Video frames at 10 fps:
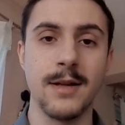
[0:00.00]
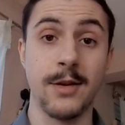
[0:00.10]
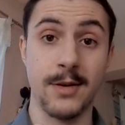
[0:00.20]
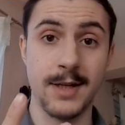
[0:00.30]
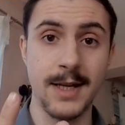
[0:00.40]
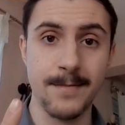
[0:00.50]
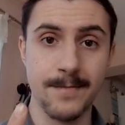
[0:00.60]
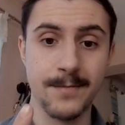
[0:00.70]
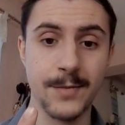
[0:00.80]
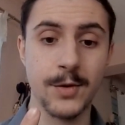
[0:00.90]
Thirdly,
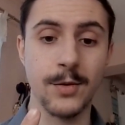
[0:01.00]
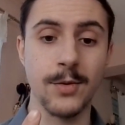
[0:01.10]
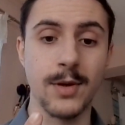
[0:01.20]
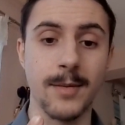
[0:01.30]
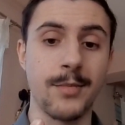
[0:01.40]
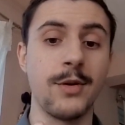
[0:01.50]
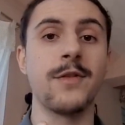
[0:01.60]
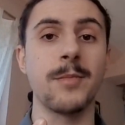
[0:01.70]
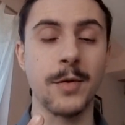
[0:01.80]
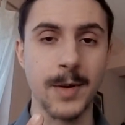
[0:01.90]
to
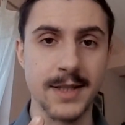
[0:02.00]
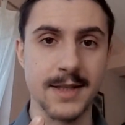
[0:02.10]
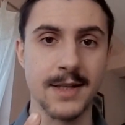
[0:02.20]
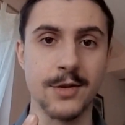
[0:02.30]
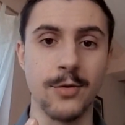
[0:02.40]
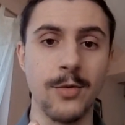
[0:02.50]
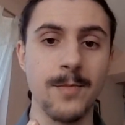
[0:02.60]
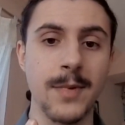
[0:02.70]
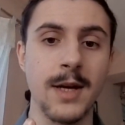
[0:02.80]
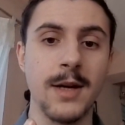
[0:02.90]
improve the propensity
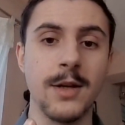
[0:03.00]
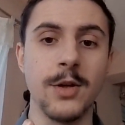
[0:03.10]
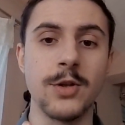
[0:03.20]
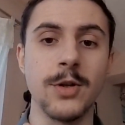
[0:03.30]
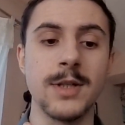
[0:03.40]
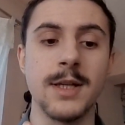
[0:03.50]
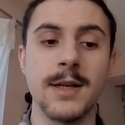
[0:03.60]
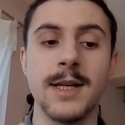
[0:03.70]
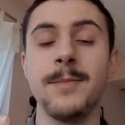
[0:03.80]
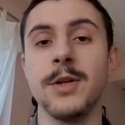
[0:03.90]
score, you should
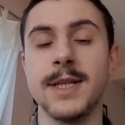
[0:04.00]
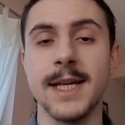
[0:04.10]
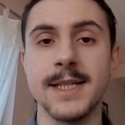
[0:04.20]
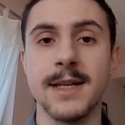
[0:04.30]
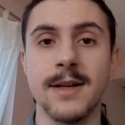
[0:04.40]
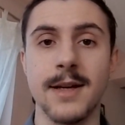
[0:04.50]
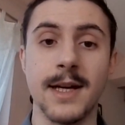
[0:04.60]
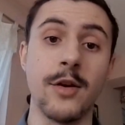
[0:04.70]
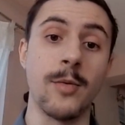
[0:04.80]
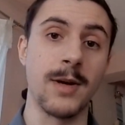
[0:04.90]
clip your data
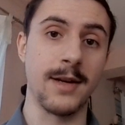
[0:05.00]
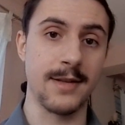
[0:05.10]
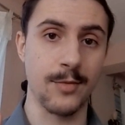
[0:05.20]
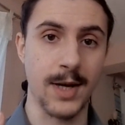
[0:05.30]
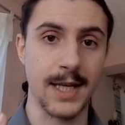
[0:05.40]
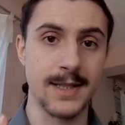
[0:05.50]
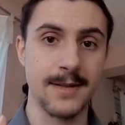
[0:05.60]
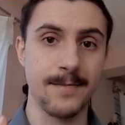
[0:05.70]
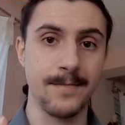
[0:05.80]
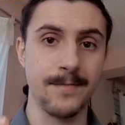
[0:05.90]
and normalize the
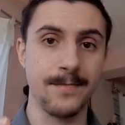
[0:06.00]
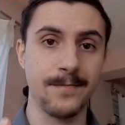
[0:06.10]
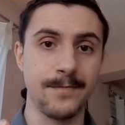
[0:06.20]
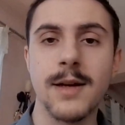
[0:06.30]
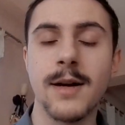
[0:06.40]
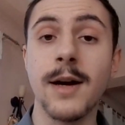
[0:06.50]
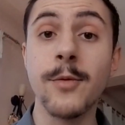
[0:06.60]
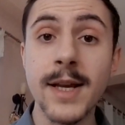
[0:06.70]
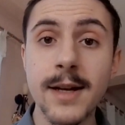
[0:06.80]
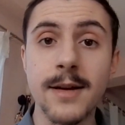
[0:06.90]
weights. I
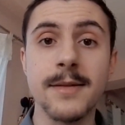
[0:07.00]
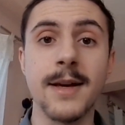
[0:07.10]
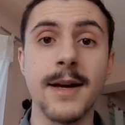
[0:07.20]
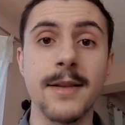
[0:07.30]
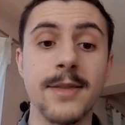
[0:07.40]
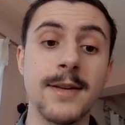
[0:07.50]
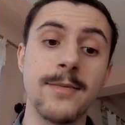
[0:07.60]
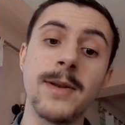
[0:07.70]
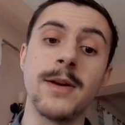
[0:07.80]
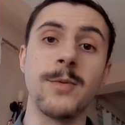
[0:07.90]
realized that this
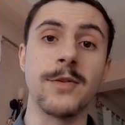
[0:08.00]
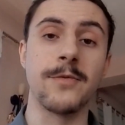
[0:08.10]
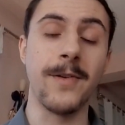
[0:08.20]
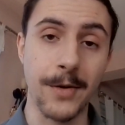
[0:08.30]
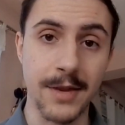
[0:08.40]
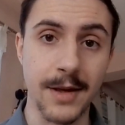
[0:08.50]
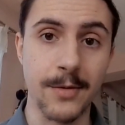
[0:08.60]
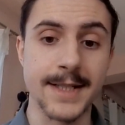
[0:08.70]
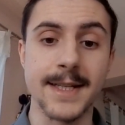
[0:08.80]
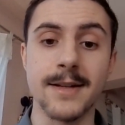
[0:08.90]
video was very
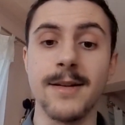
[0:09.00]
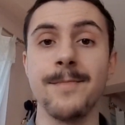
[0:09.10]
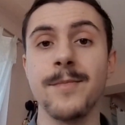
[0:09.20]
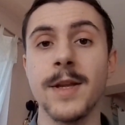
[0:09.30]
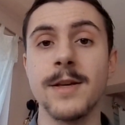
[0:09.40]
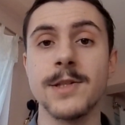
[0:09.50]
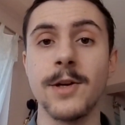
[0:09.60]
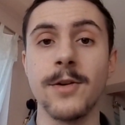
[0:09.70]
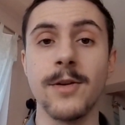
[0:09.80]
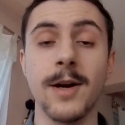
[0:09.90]
theoretical,
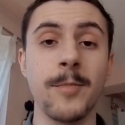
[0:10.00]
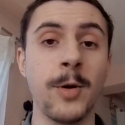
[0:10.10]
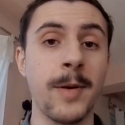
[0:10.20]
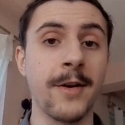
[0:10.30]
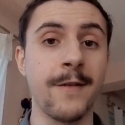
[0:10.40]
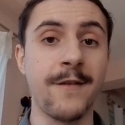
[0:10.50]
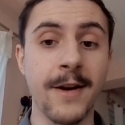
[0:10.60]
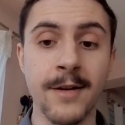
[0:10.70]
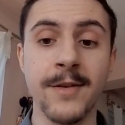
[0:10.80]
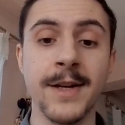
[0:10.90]
so I'm preparing a
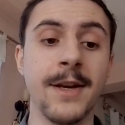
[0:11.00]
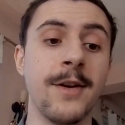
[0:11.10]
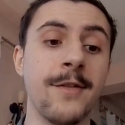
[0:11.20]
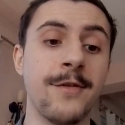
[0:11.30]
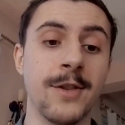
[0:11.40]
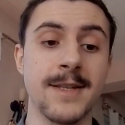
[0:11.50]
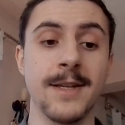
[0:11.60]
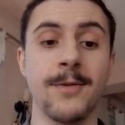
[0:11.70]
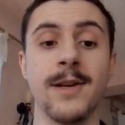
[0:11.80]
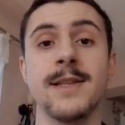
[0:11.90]
final video for this
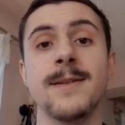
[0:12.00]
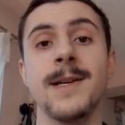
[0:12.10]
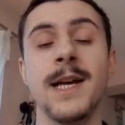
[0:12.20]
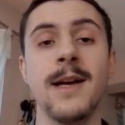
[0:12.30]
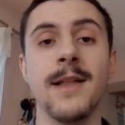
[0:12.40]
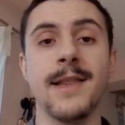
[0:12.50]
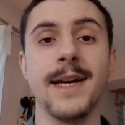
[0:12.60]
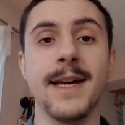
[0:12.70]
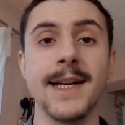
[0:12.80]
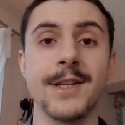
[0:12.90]
series
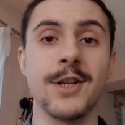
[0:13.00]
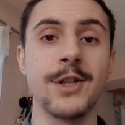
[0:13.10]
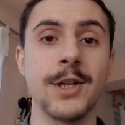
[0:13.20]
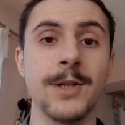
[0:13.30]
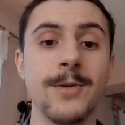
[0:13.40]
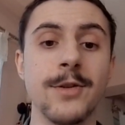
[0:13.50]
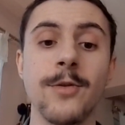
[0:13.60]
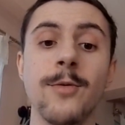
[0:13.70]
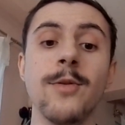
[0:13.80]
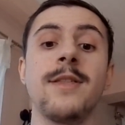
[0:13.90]
that actually shows
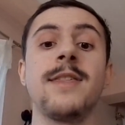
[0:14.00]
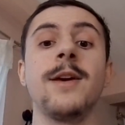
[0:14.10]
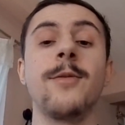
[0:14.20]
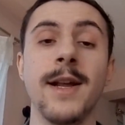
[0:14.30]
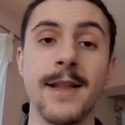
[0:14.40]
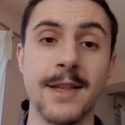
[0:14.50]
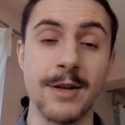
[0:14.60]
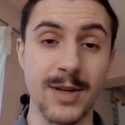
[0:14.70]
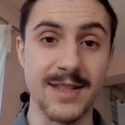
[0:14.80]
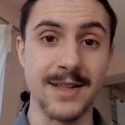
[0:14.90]
all the theory
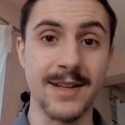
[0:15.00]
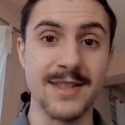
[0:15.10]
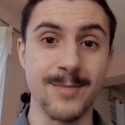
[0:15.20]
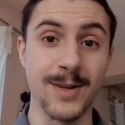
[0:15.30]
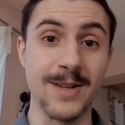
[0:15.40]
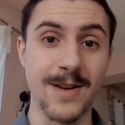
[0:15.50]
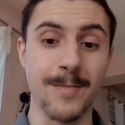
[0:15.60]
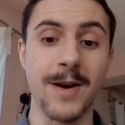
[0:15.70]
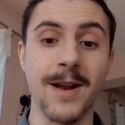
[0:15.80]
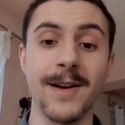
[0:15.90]
that we discussed but
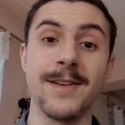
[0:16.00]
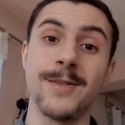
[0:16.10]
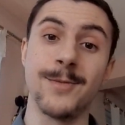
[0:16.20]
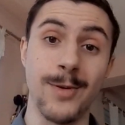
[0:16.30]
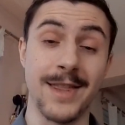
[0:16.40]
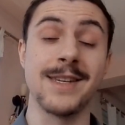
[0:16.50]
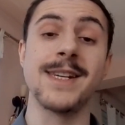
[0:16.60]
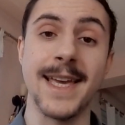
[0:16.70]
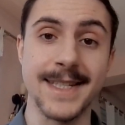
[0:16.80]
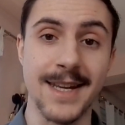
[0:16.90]
applied with
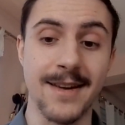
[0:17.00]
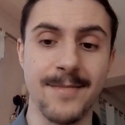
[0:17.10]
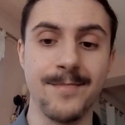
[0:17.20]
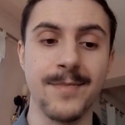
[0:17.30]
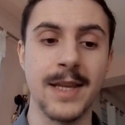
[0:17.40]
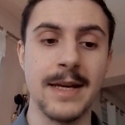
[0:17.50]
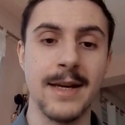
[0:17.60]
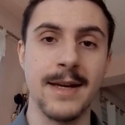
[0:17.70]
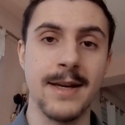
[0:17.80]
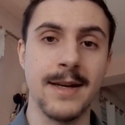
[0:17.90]
data.
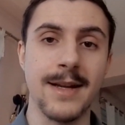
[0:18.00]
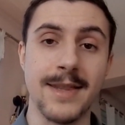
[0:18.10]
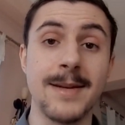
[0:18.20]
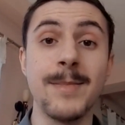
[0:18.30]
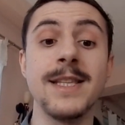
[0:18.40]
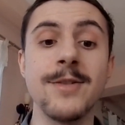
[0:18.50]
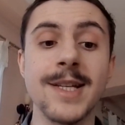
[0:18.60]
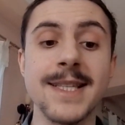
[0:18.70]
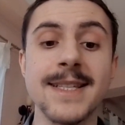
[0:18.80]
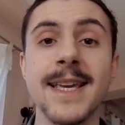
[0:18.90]
That means you
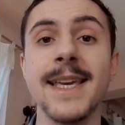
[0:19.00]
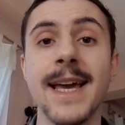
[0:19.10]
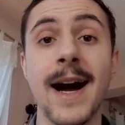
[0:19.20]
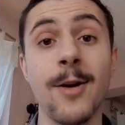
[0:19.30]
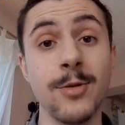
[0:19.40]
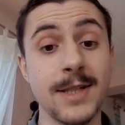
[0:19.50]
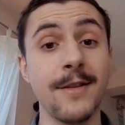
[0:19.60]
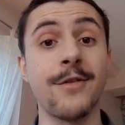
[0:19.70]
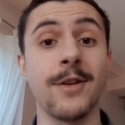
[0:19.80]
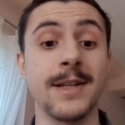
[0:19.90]
can see how
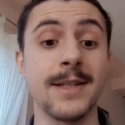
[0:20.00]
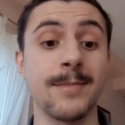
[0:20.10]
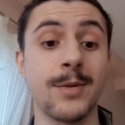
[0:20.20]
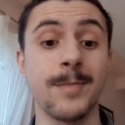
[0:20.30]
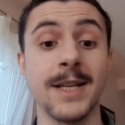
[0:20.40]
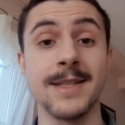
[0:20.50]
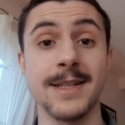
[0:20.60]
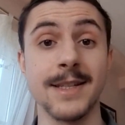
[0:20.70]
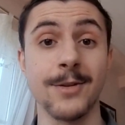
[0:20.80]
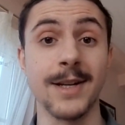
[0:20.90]
different
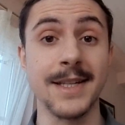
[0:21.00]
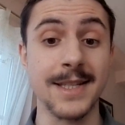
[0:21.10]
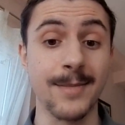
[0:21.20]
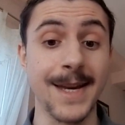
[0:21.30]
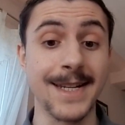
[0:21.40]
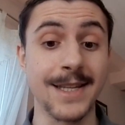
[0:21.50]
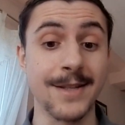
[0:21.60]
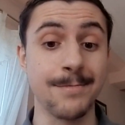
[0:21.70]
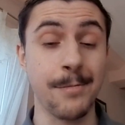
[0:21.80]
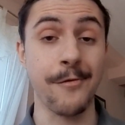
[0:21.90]
propensity score
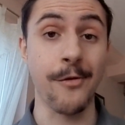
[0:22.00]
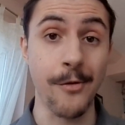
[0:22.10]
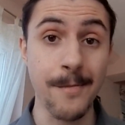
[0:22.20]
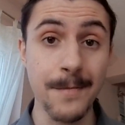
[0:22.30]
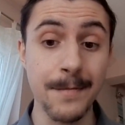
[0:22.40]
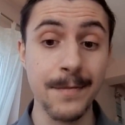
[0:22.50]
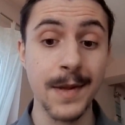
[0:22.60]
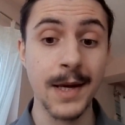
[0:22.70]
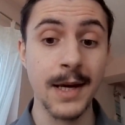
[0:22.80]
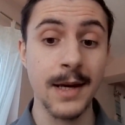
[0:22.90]
estimators perform,
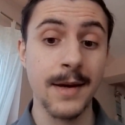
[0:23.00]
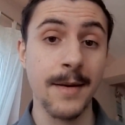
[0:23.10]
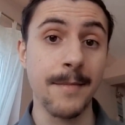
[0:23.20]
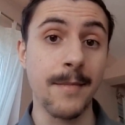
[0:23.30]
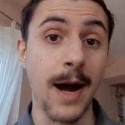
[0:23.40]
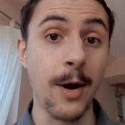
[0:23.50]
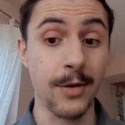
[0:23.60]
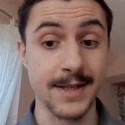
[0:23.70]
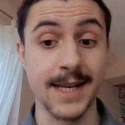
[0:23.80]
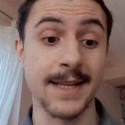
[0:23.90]
how
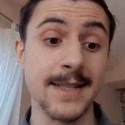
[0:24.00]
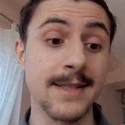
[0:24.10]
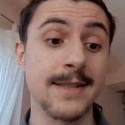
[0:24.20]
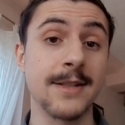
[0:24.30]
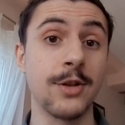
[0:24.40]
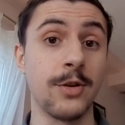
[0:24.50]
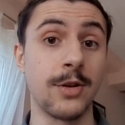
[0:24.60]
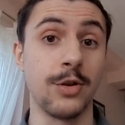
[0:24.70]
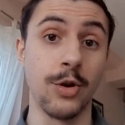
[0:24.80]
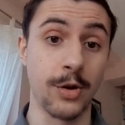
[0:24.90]
the tests
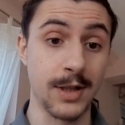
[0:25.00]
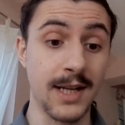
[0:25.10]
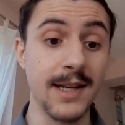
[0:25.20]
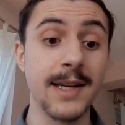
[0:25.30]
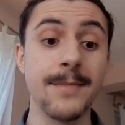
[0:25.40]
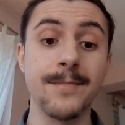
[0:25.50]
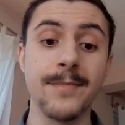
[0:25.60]
could look like,